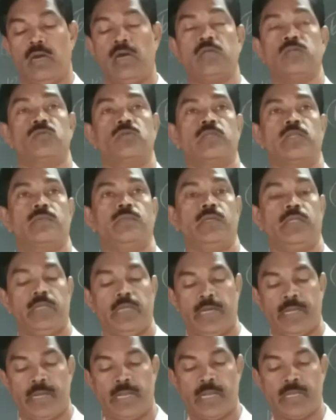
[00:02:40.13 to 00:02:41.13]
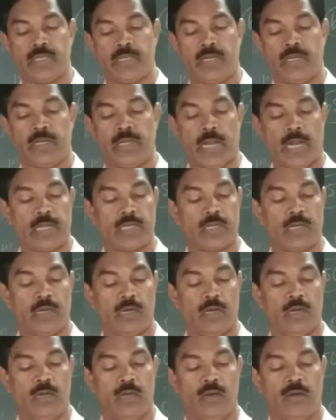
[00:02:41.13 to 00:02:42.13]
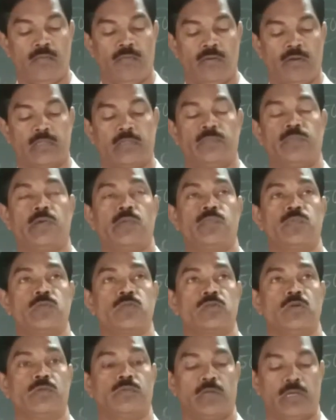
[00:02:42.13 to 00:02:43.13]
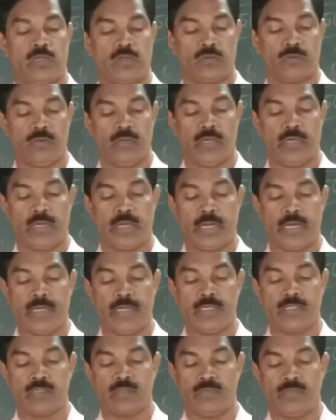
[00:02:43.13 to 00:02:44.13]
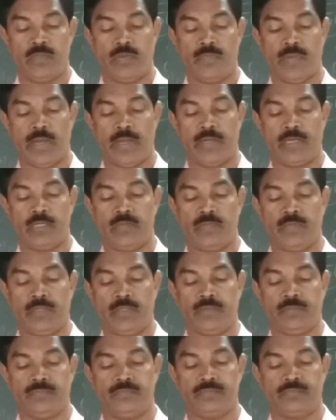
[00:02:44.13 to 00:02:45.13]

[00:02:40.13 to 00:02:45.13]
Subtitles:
suitably arranged data for the purpose of control and guidance of the management.